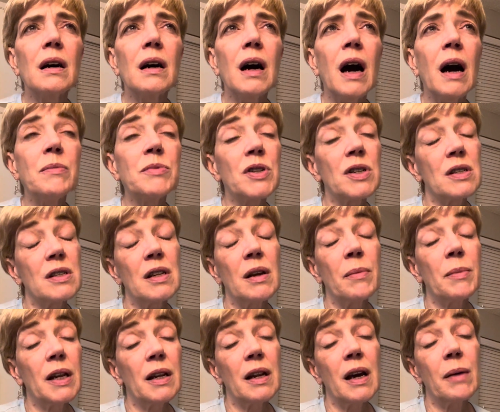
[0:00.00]
I'm just, I
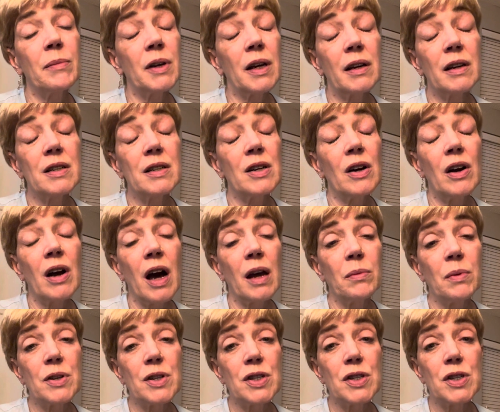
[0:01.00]
mean, I'm not going to tell God
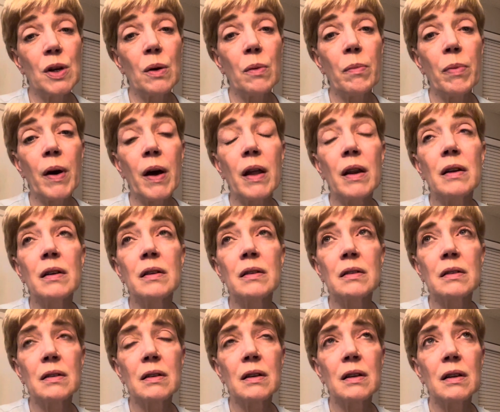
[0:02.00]
what to do, but
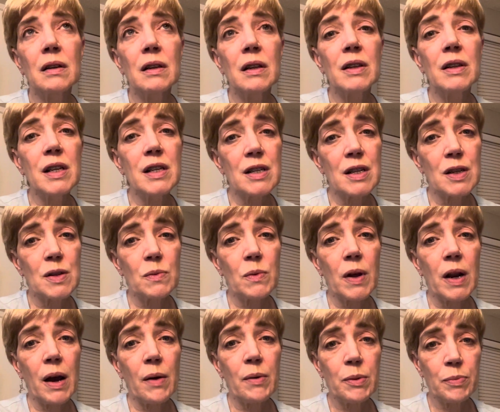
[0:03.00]
this is what
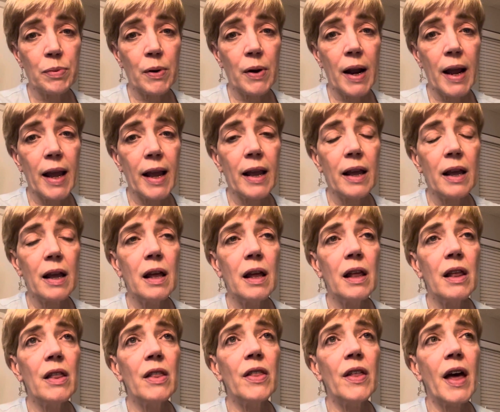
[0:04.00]
I would pray
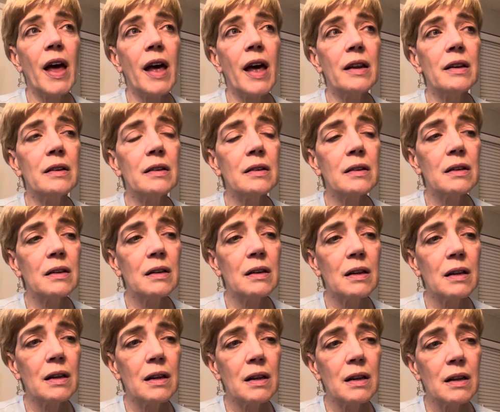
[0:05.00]
that
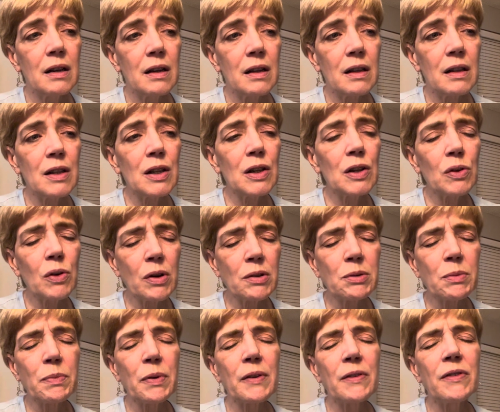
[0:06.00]
the Lord will
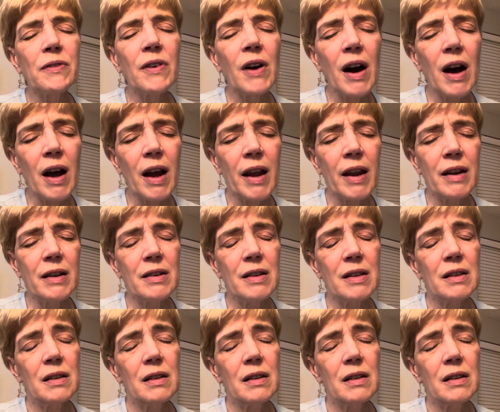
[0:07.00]
provide